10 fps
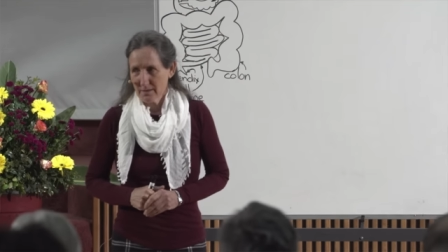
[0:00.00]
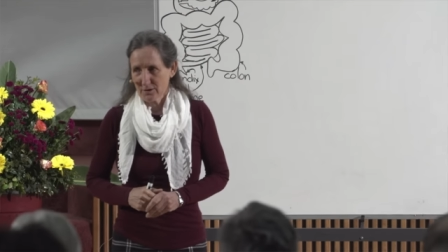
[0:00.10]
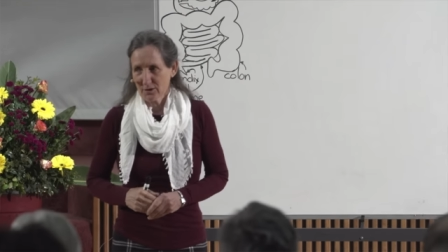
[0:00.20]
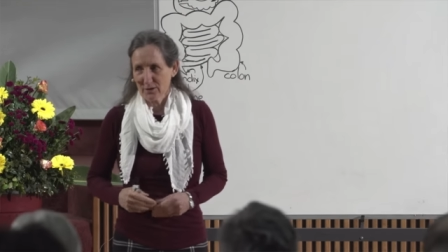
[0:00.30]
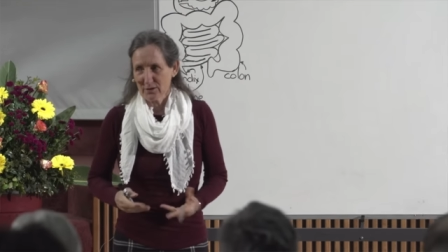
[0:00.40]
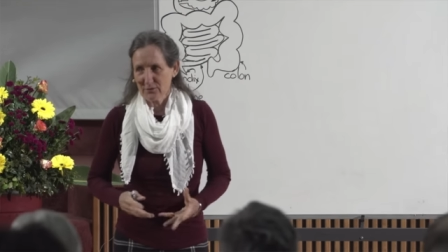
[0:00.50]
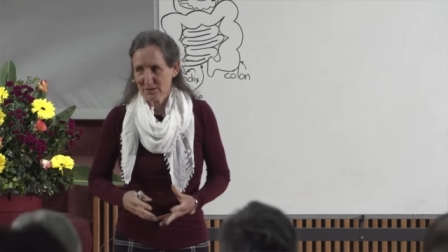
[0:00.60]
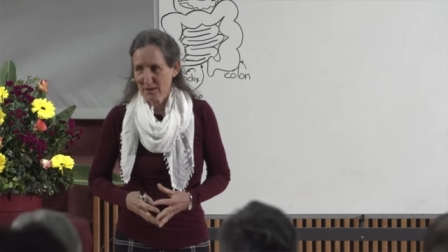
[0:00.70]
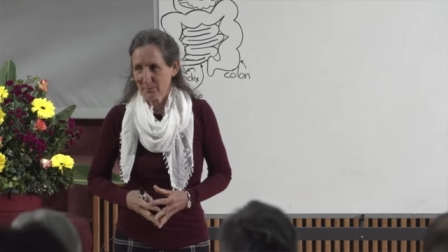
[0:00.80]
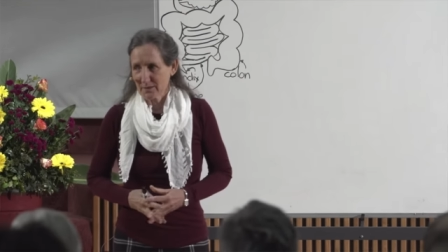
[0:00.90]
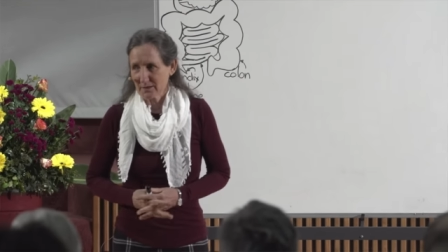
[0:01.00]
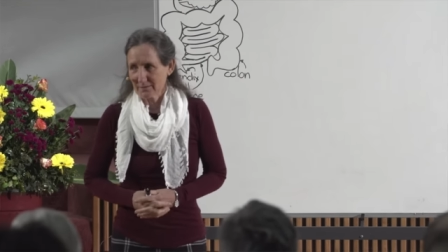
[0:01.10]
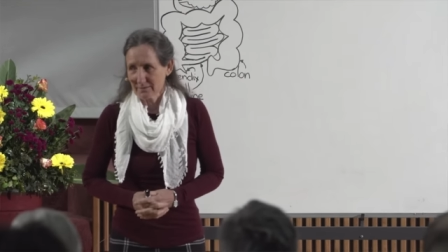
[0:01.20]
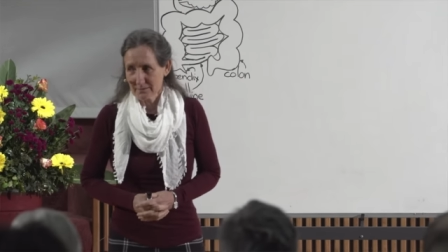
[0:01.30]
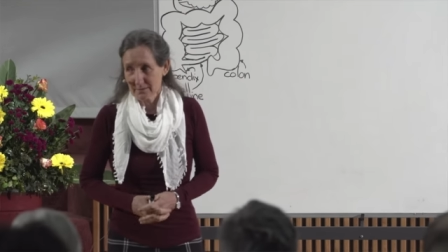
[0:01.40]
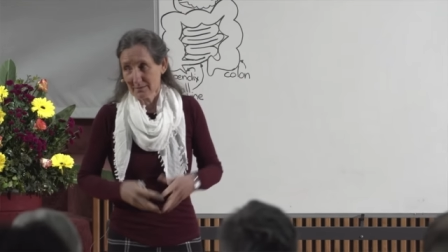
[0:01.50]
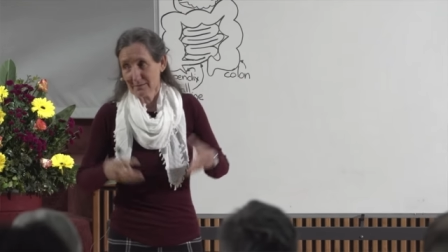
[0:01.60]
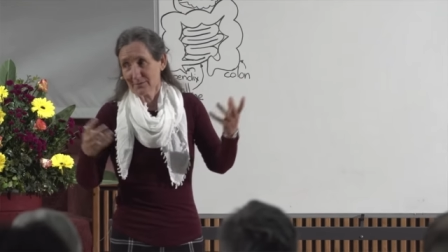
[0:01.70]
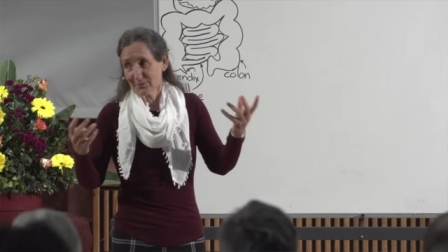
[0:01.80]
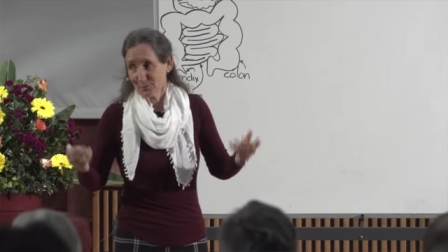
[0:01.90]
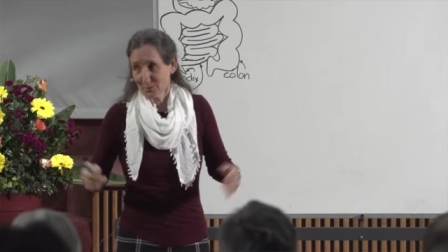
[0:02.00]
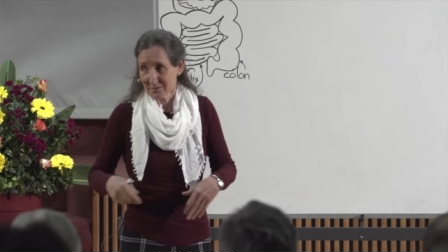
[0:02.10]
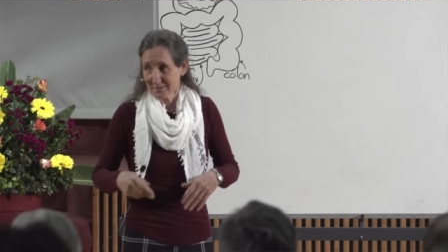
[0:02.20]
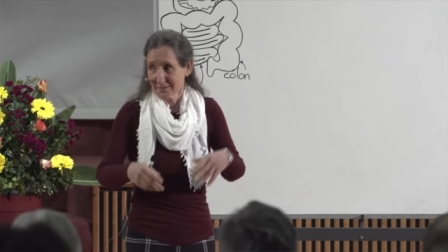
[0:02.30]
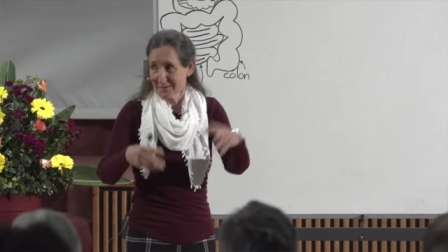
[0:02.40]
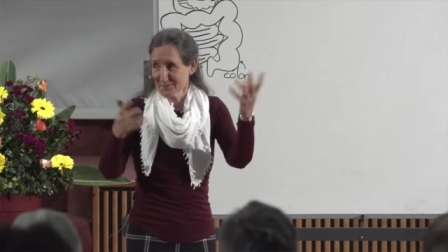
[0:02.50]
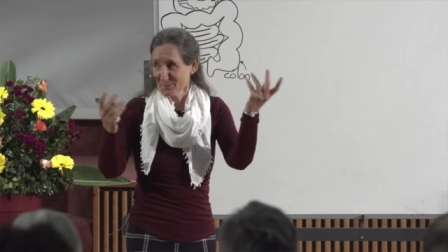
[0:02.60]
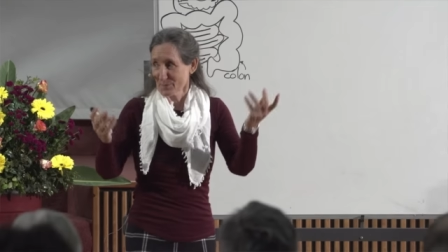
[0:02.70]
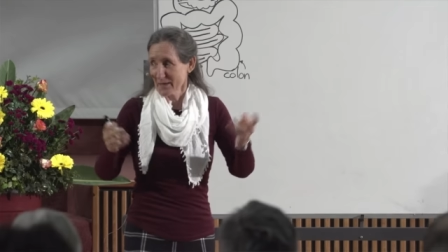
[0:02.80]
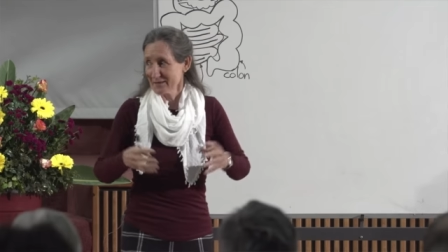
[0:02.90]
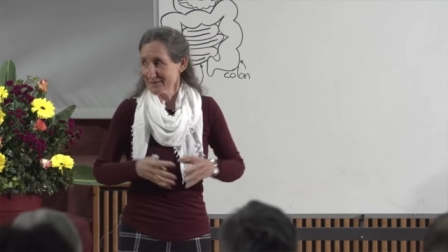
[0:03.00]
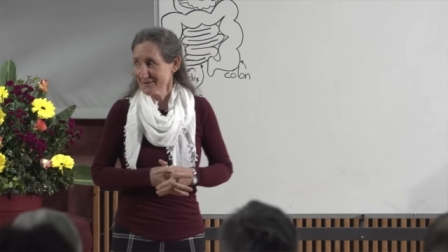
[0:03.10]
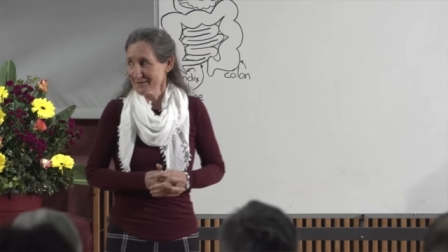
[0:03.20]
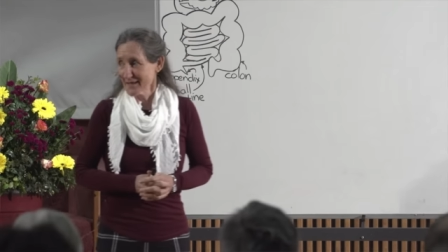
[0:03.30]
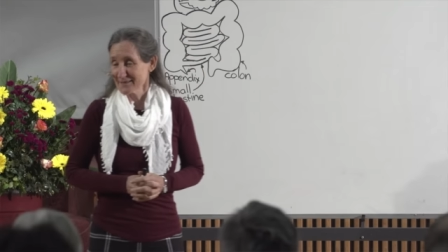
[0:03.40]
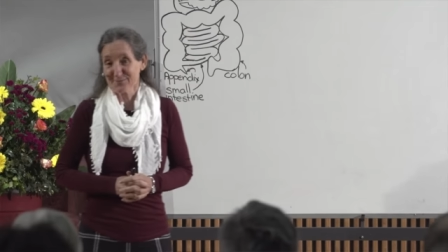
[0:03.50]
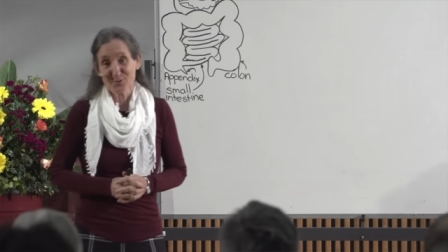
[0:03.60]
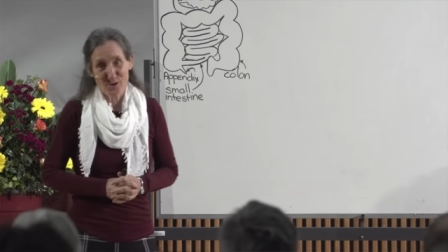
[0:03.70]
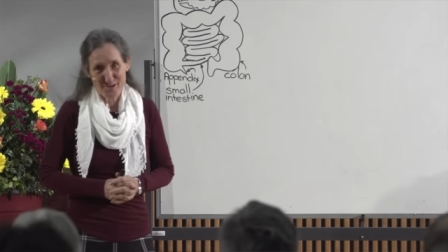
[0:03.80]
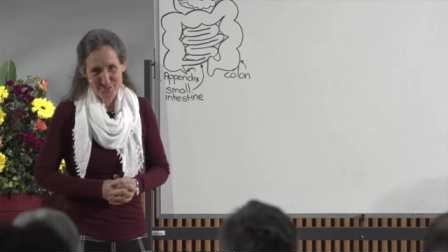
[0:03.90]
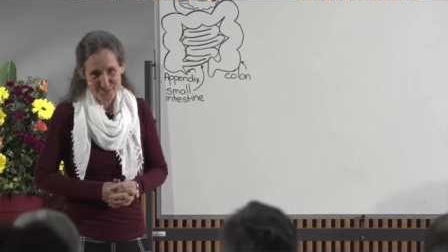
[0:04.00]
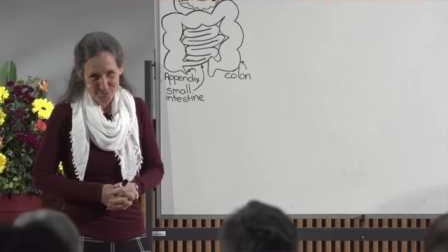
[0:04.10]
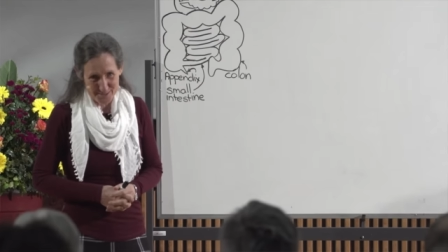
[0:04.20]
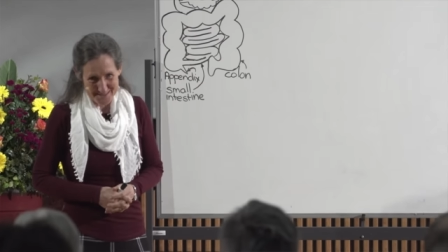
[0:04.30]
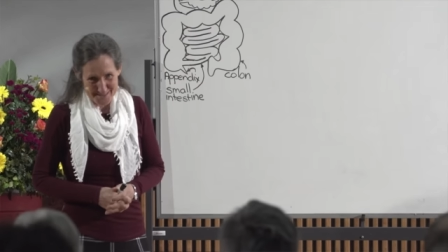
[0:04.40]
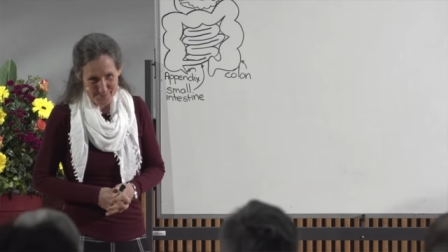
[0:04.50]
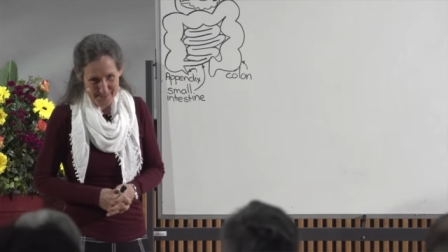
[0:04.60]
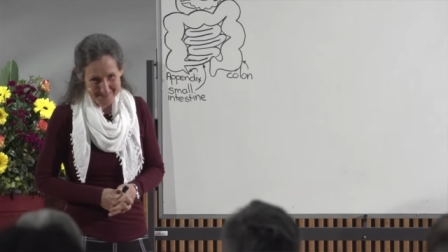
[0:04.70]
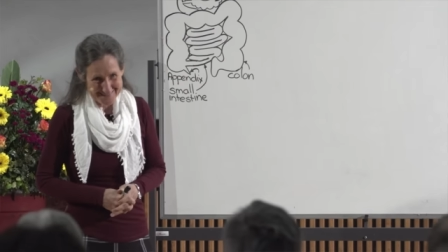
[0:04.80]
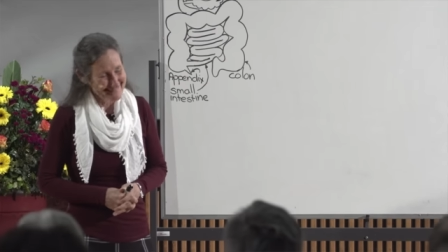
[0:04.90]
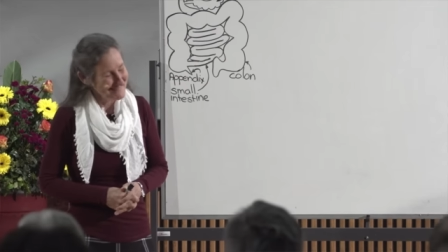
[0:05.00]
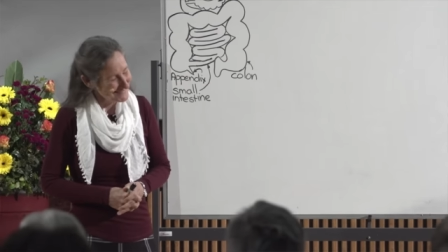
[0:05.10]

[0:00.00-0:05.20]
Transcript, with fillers: Can I give you something? I said, oh, if you want, here's my bank details, $400 in the bank.